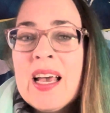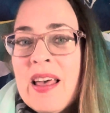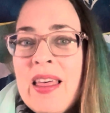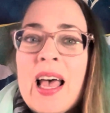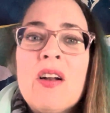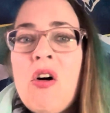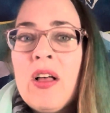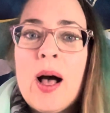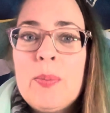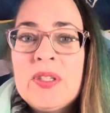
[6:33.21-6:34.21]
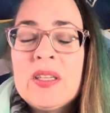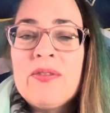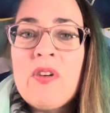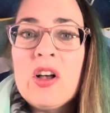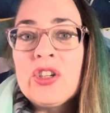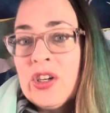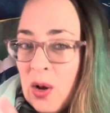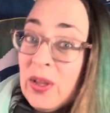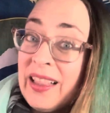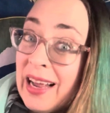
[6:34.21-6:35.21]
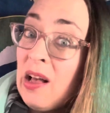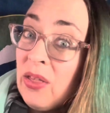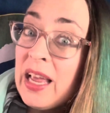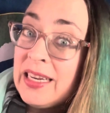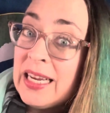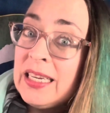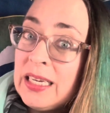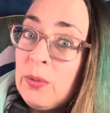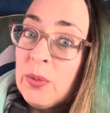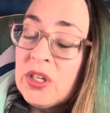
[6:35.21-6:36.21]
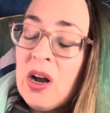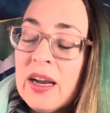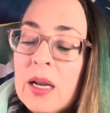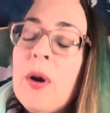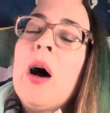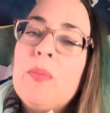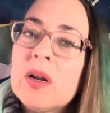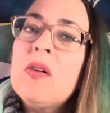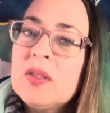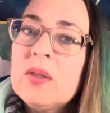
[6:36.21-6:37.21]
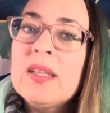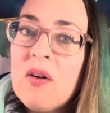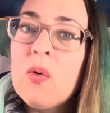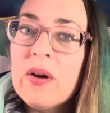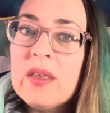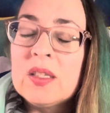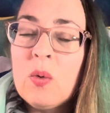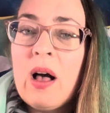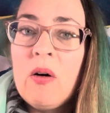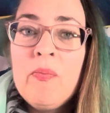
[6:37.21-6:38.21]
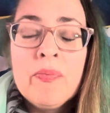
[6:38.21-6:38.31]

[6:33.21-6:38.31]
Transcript: That all helps to foster not only that healthy identity we were talking about, but also self worth as well.